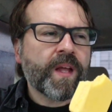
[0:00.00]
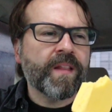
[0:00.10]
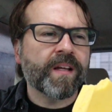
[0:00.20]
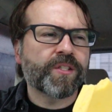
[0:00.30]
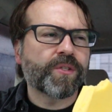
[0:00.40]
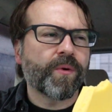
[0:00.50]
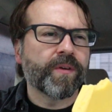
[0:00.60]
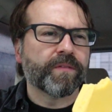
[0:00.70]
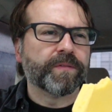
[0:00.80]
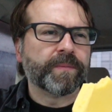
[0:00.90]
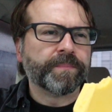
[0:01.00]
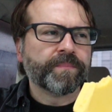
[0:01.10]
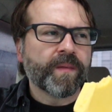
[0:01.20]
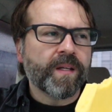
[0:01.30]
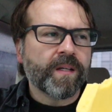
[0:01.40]
that sort of
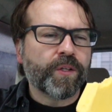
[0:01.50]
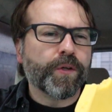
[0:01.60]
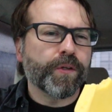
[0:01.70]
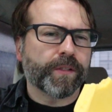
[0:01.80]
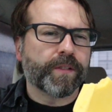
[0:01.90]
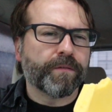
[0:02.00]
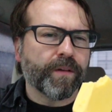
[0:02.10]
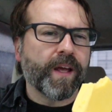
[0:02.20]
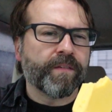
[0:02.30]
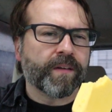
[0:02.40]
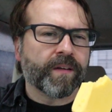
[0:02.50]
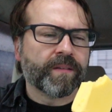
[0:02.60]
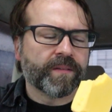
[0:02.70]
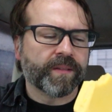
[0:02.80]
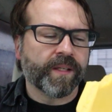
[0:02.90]
cooked flavor,
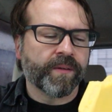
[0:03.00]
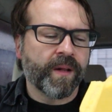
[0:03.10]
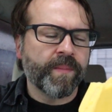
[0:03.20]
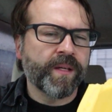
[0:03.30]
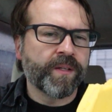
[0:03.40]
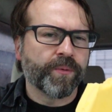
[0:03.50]
you know what I mean?